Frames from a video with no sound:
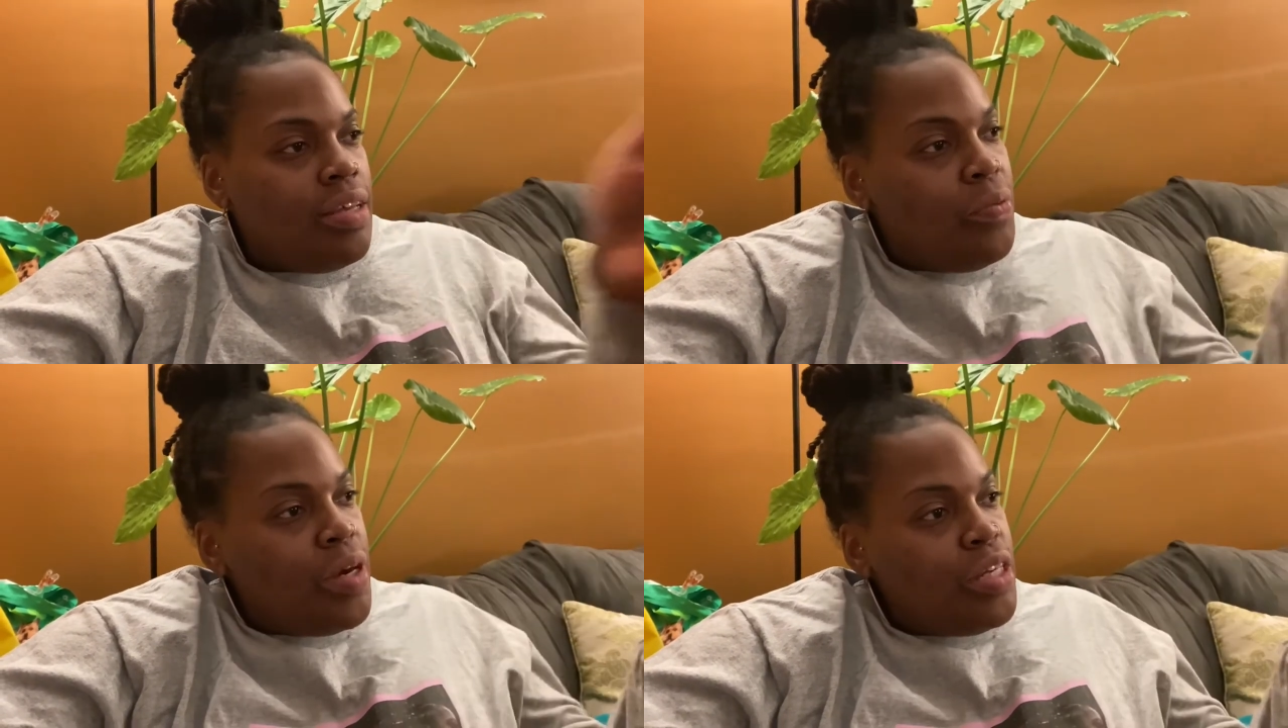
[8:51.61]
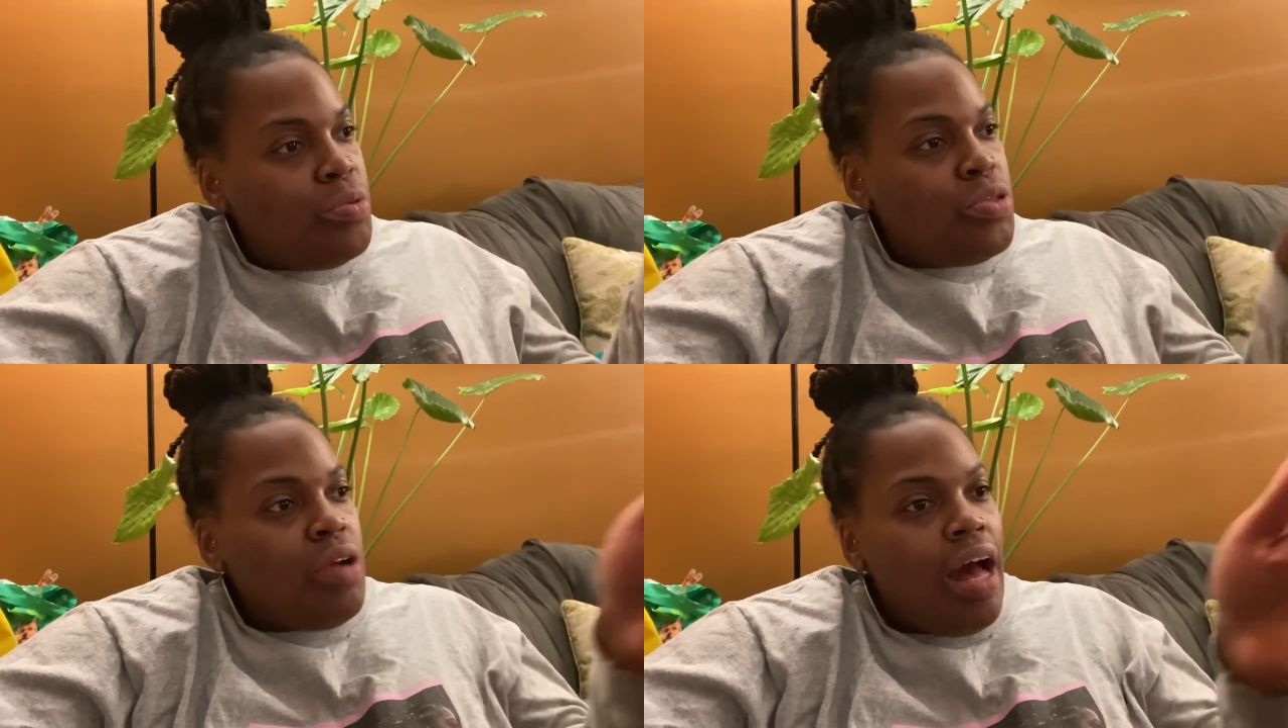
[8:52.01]
where you
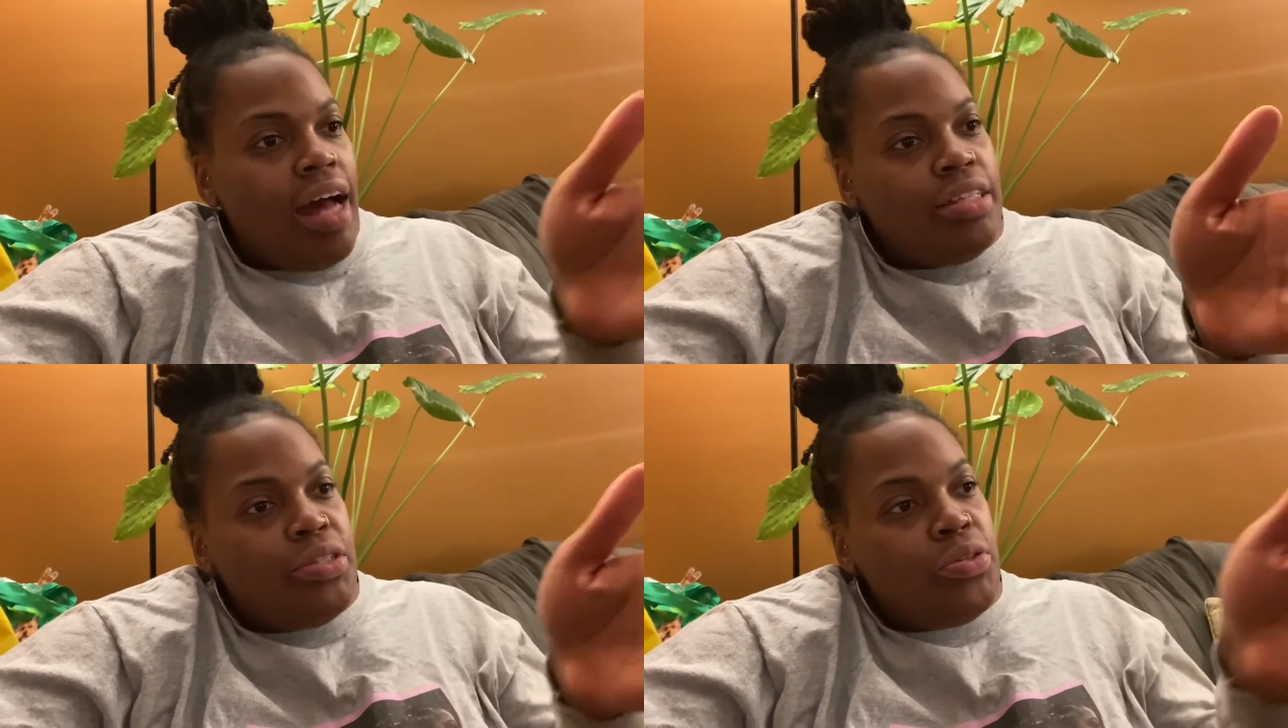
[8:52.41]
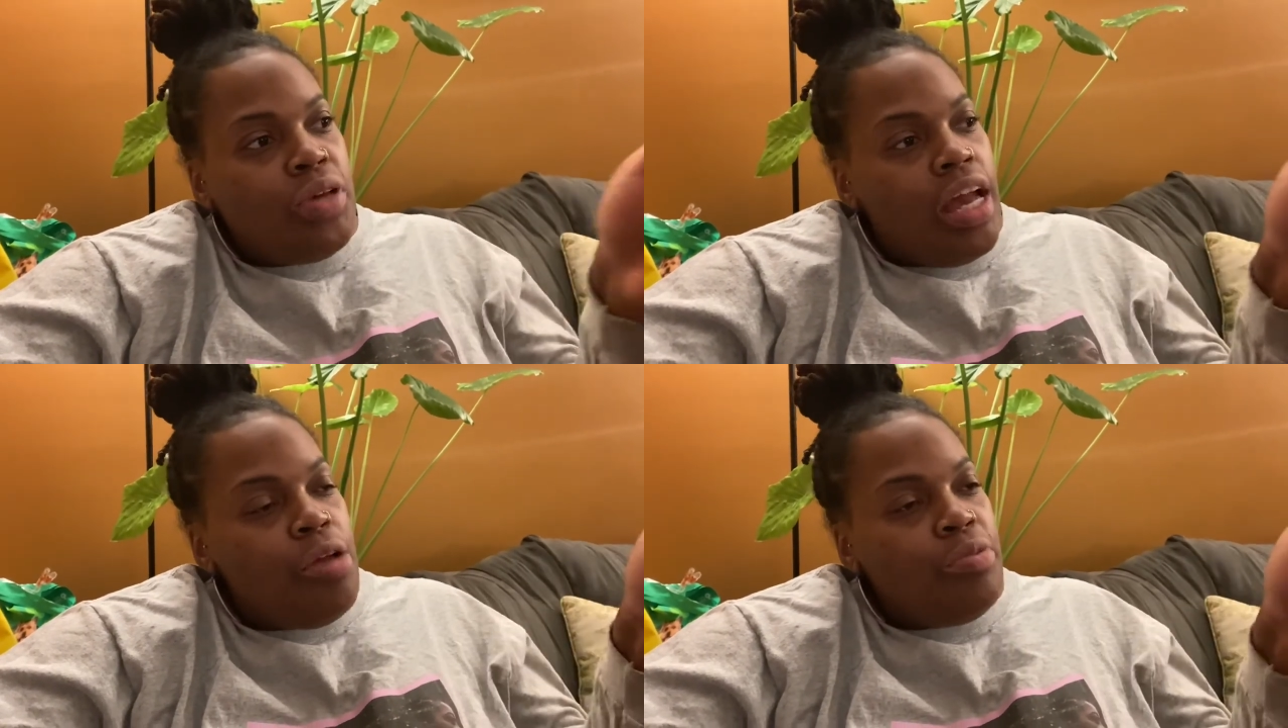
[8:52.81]
would try to
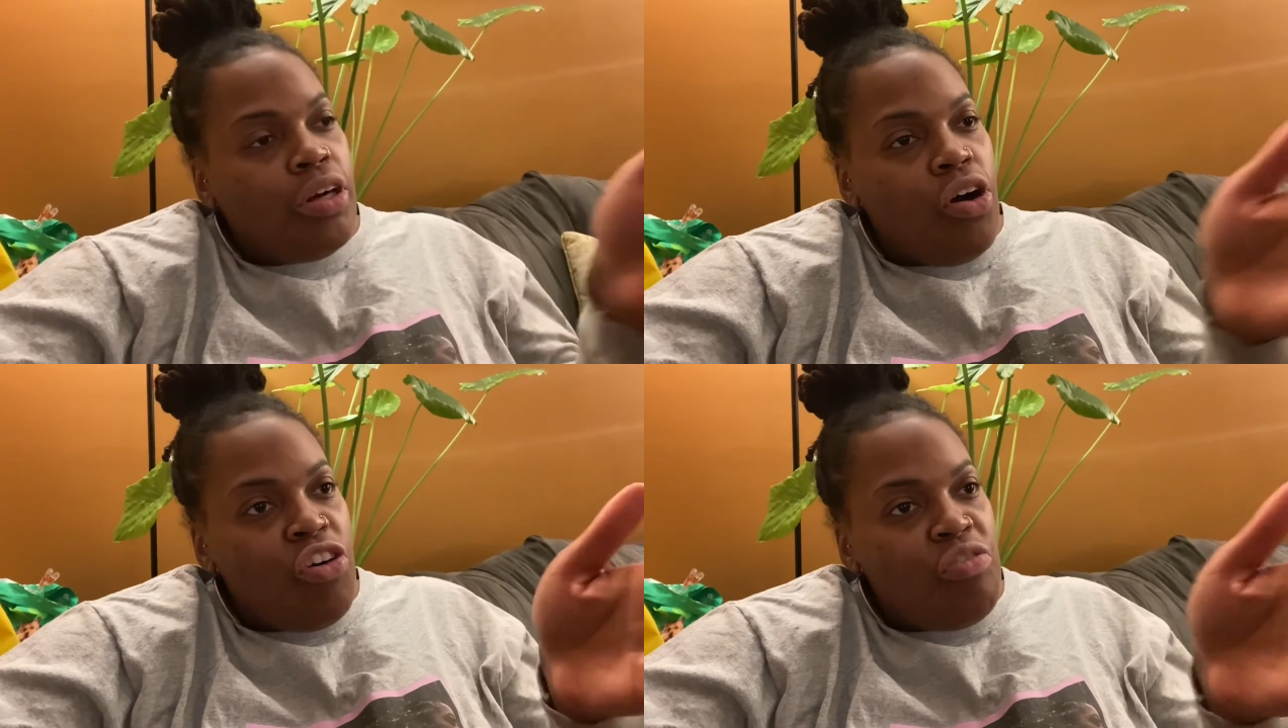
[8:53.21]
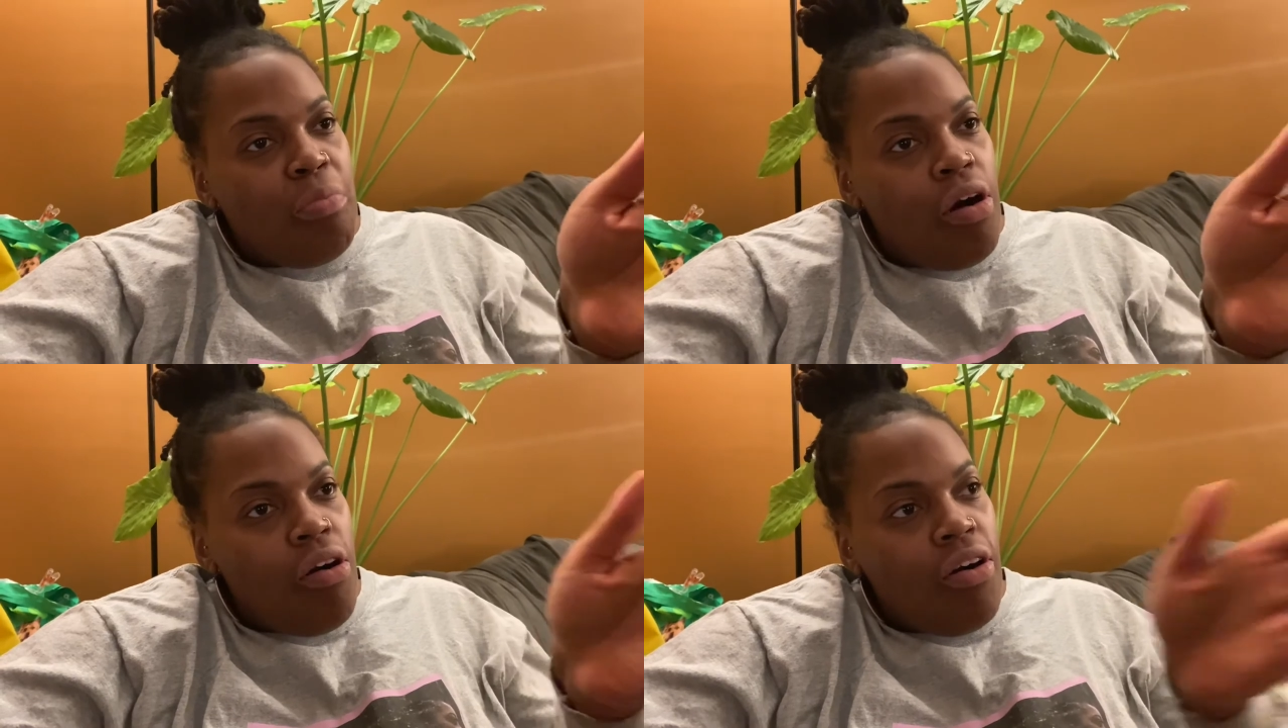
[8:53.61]
aim your golf
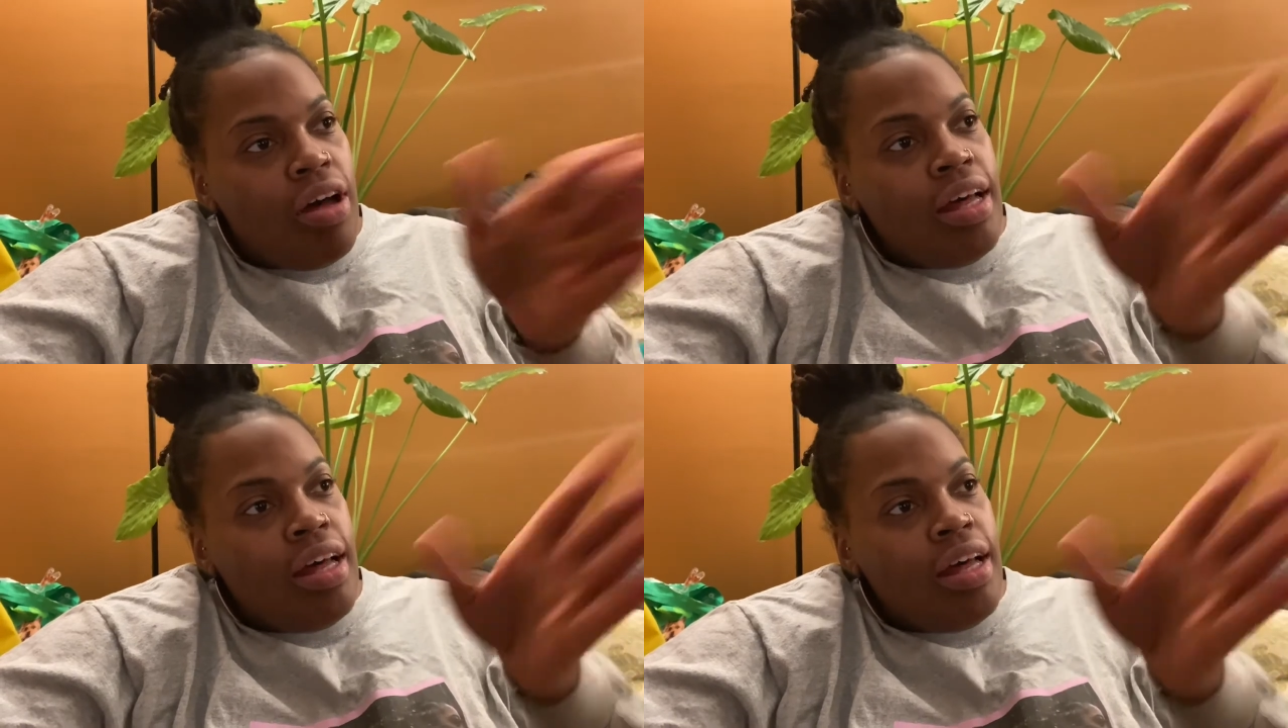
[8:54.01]
ball